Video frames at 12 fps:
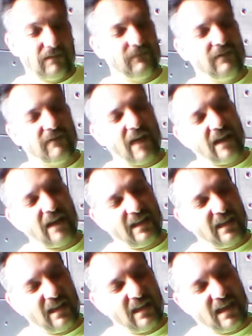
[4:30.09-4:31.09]
if you've got
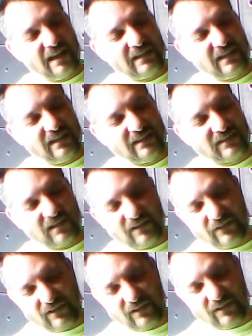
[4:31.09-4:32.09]
any ideas
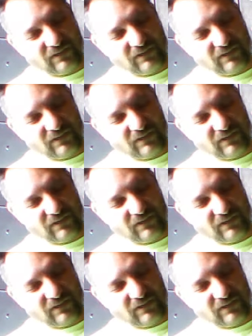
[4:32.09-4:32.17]
on the